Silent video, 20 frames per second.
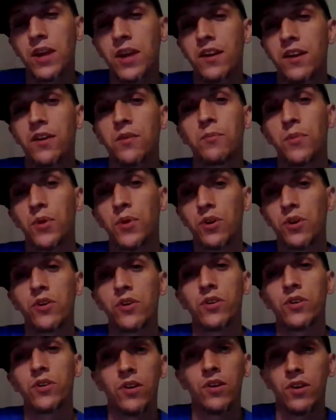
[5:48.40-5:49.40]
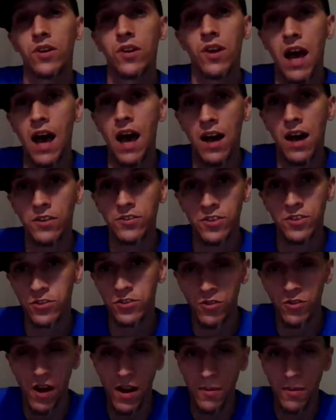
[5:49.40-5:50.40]
kind of murder. I'll
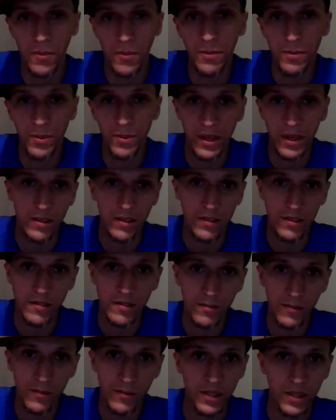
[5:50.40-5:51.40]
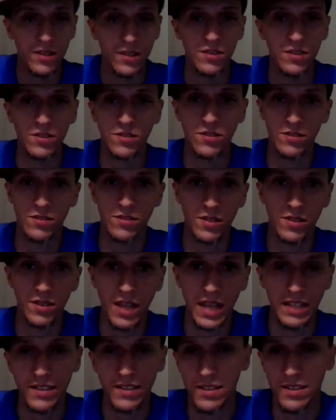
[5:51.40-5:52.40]
just crap my pants, because
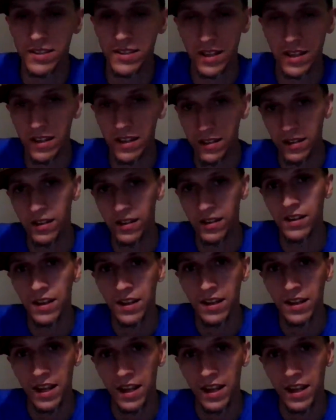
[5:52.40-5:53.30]
that's insane.